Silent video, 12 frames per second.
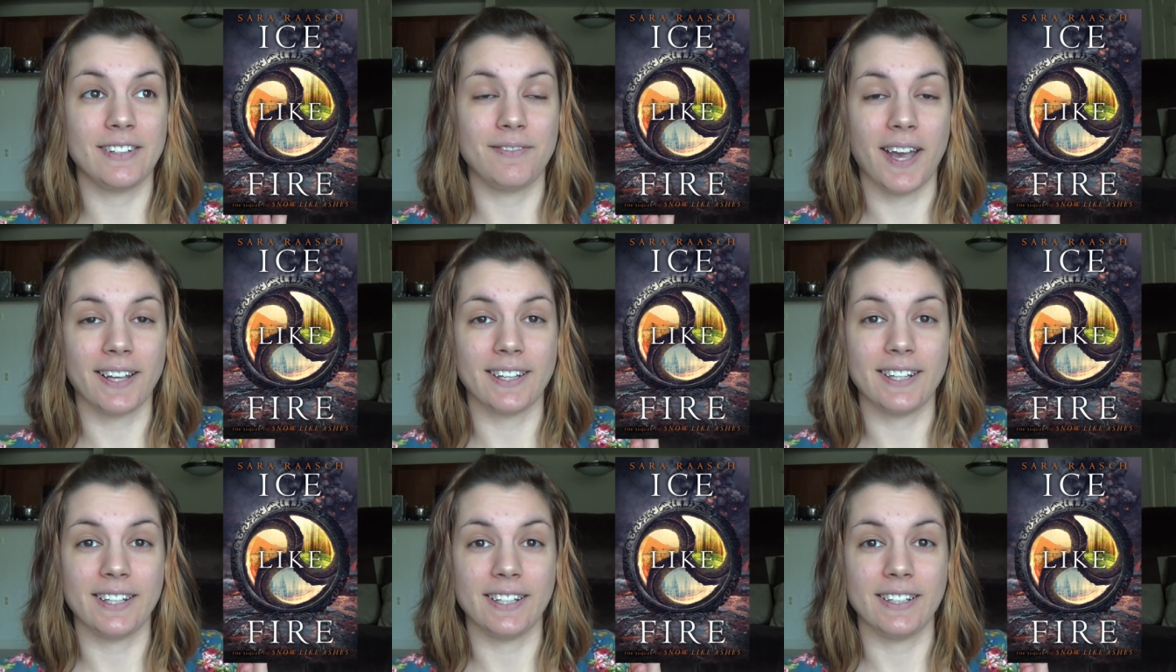the fact
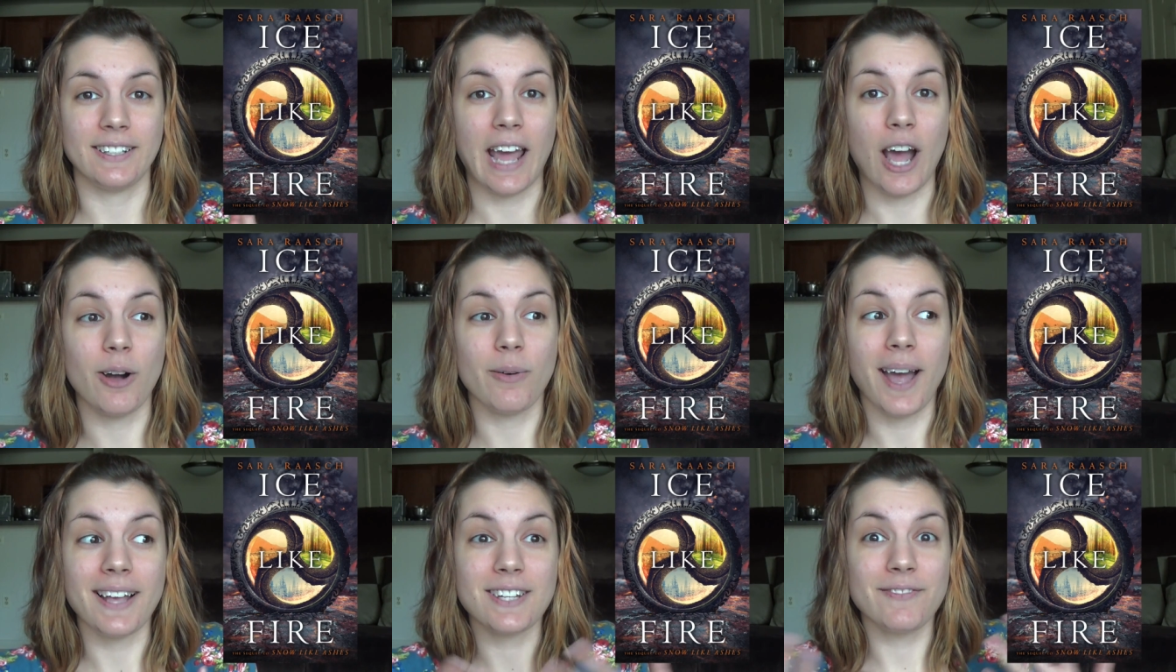that he now
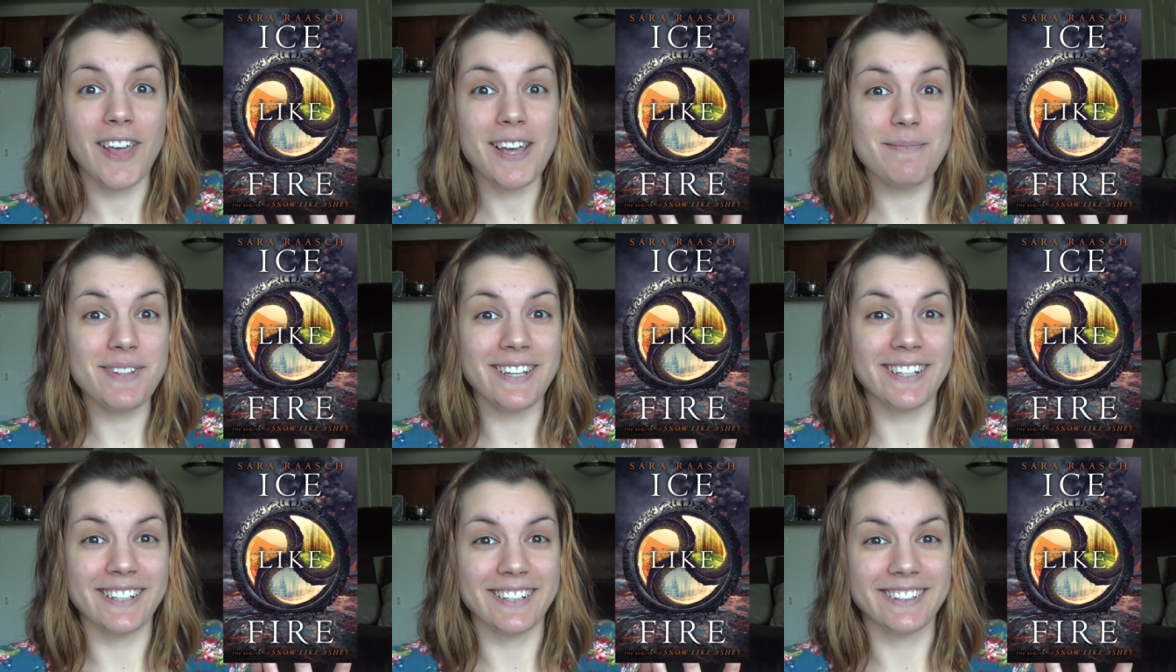has a
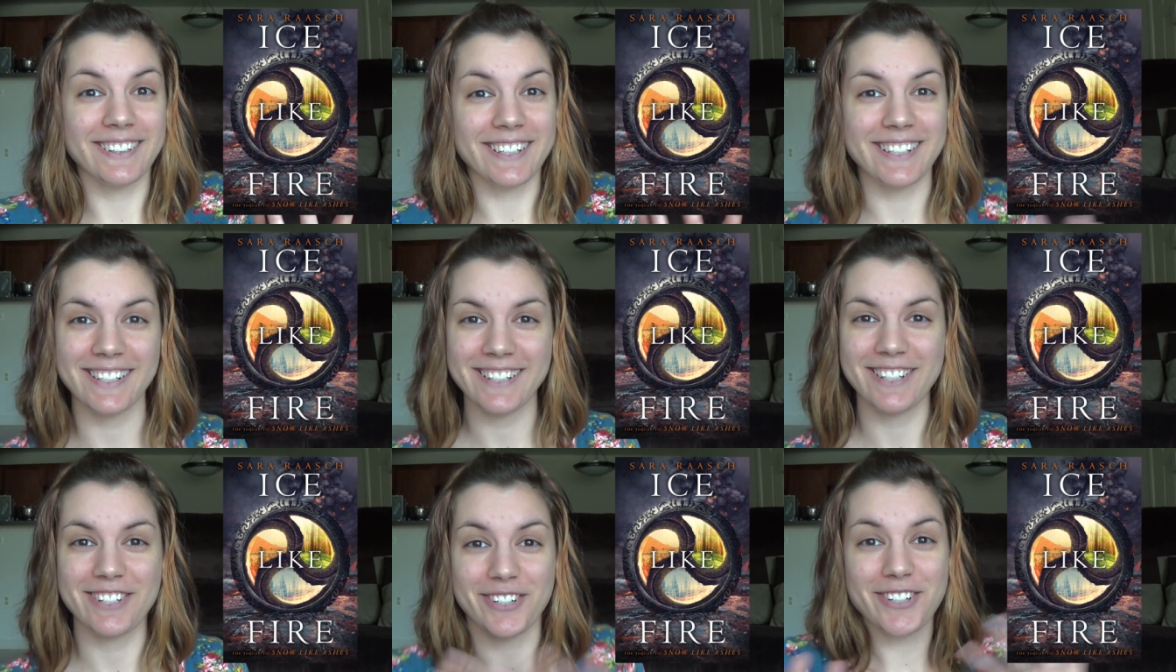family, like
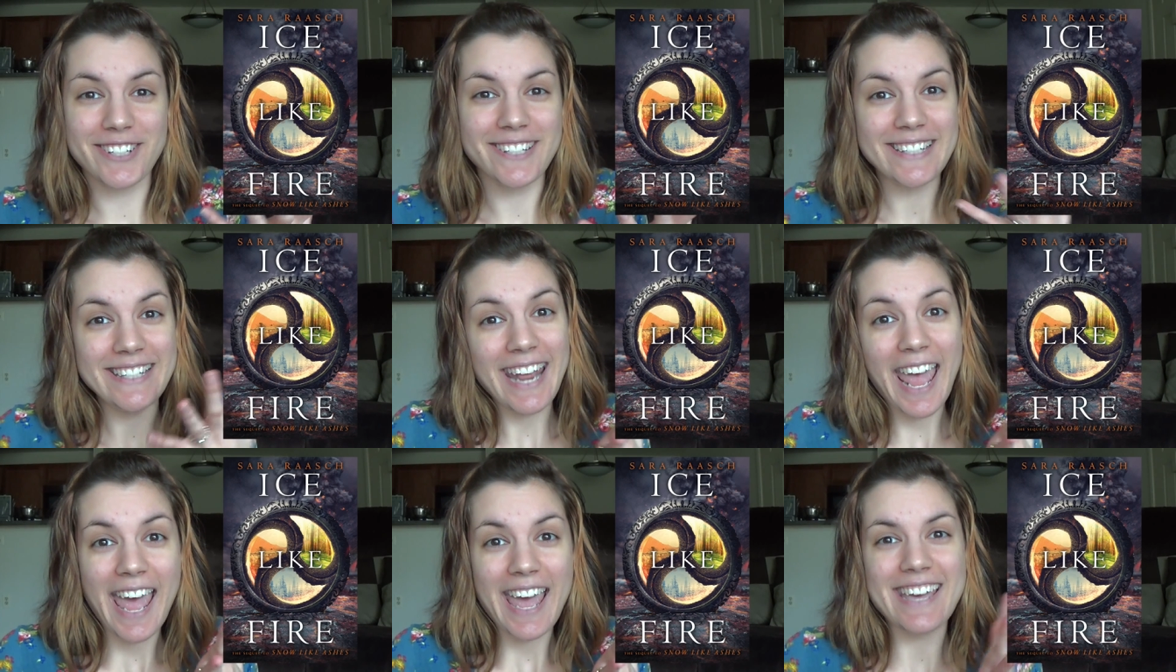serves his
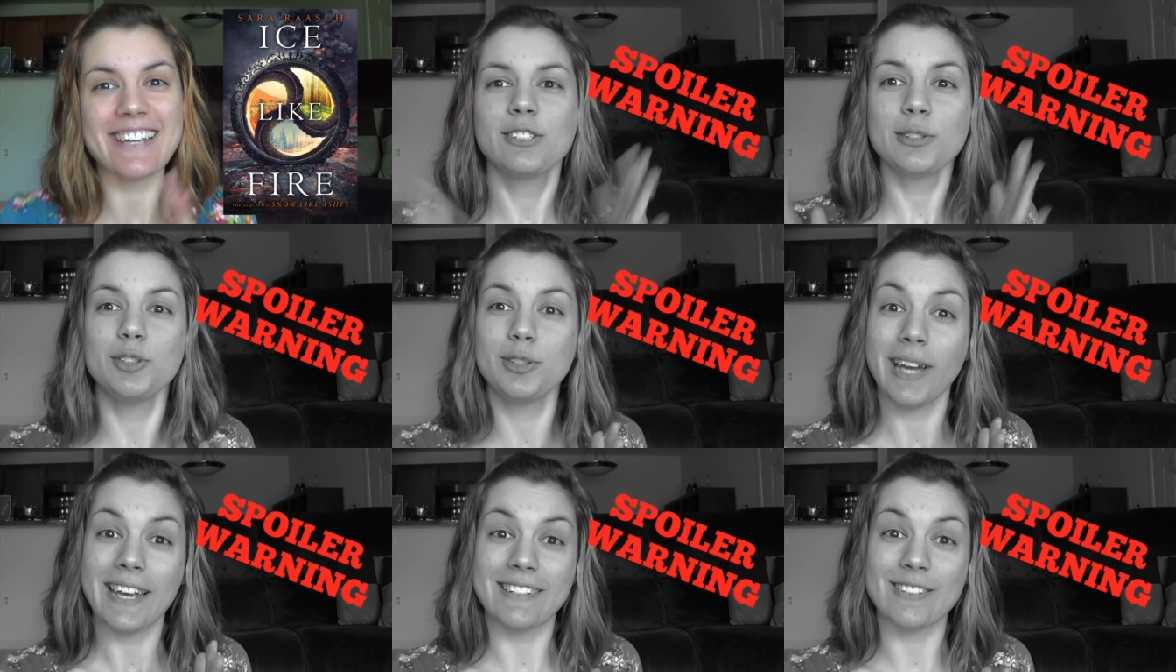dad. I told you
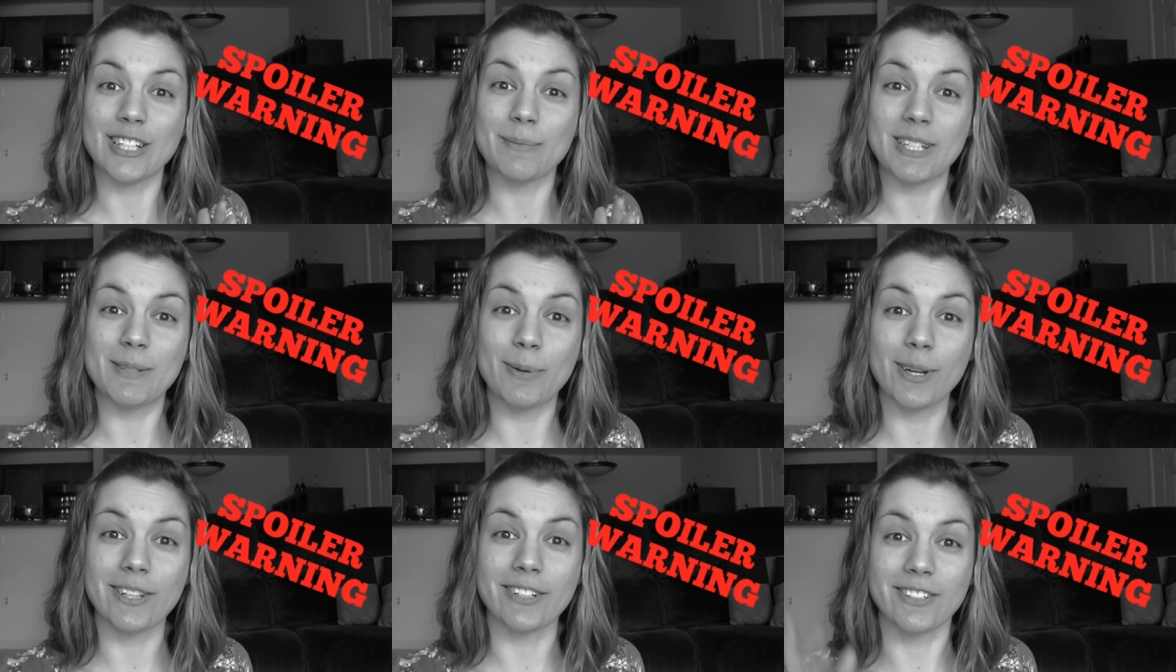guys there's gonna be
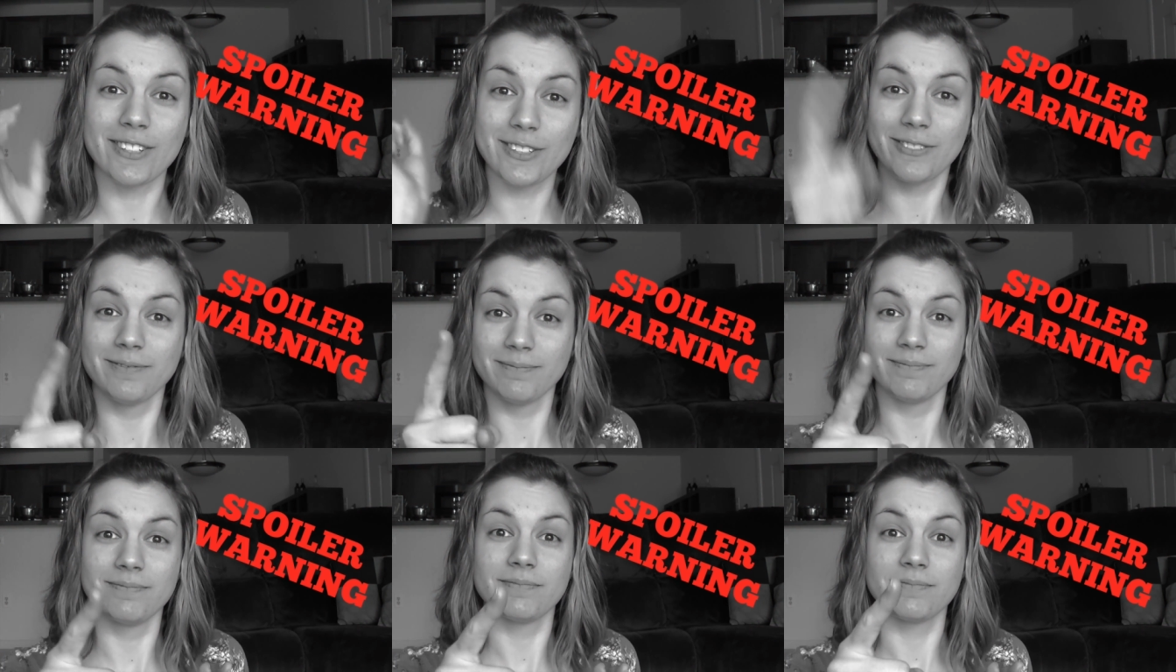spoilers.
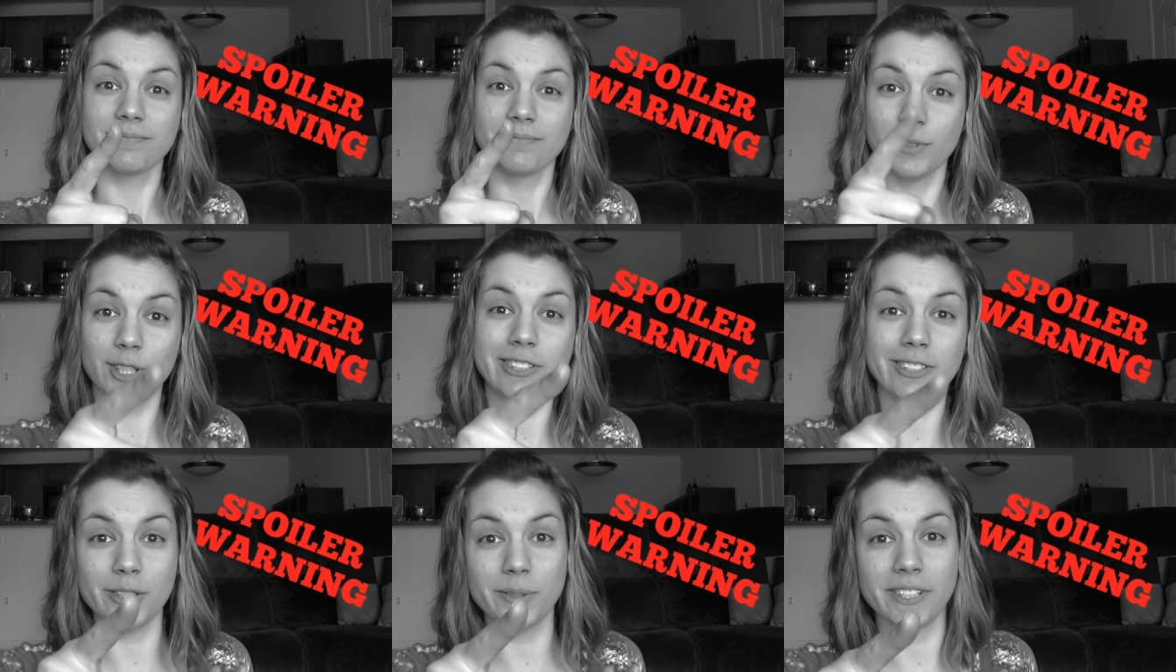What are you
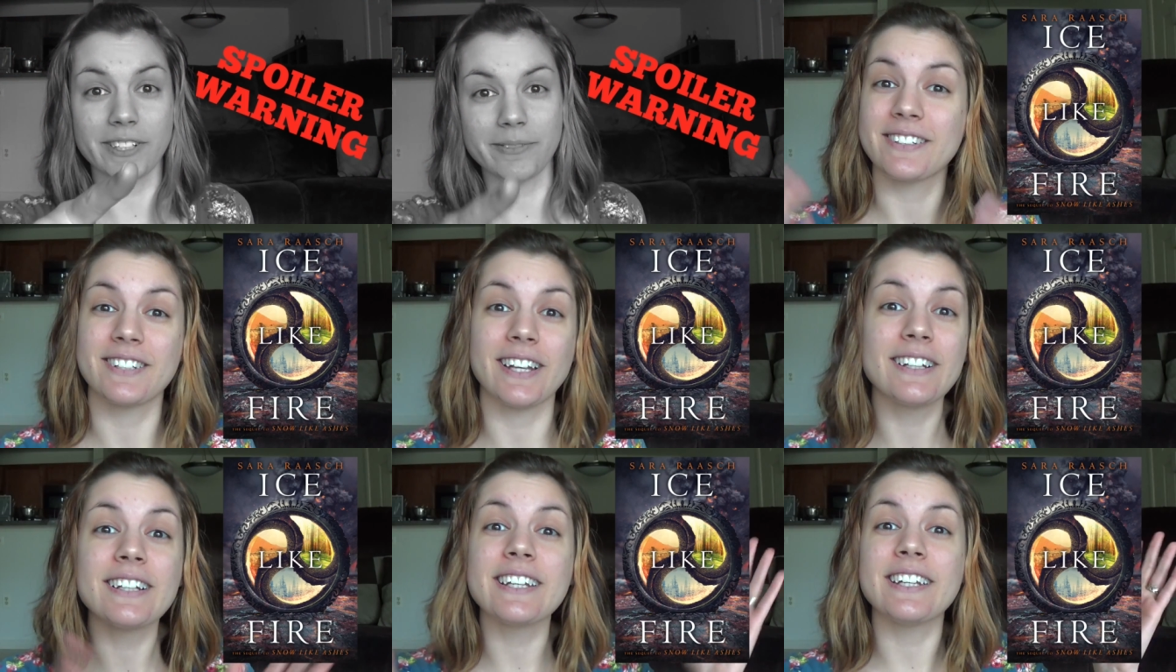still doing here?
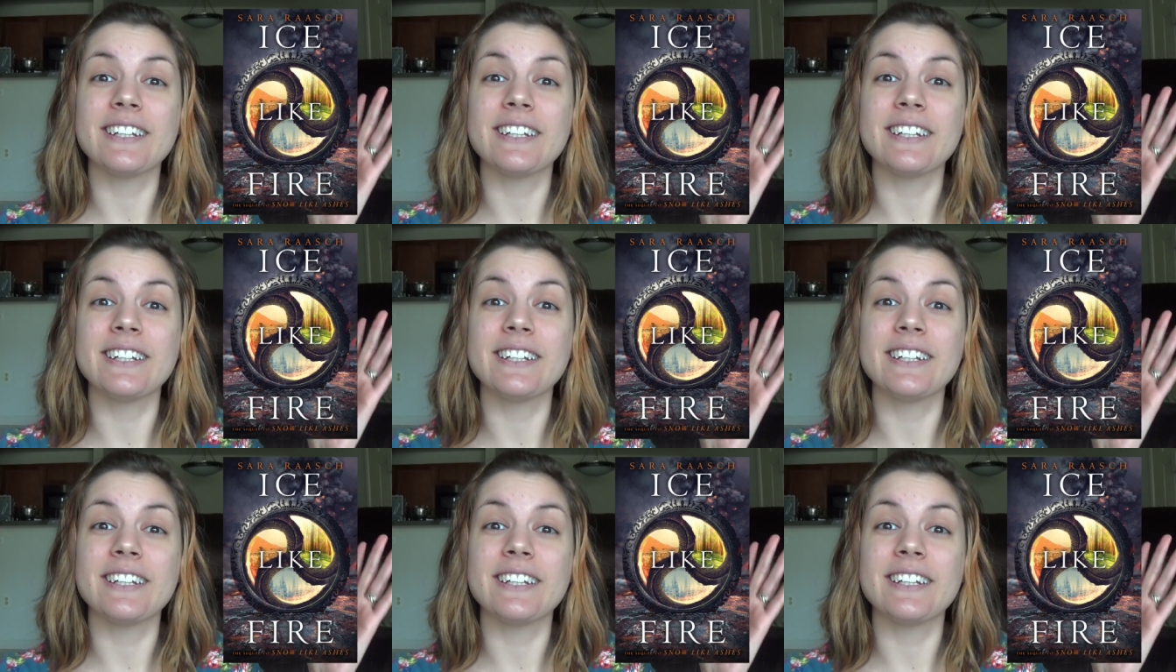Suddenly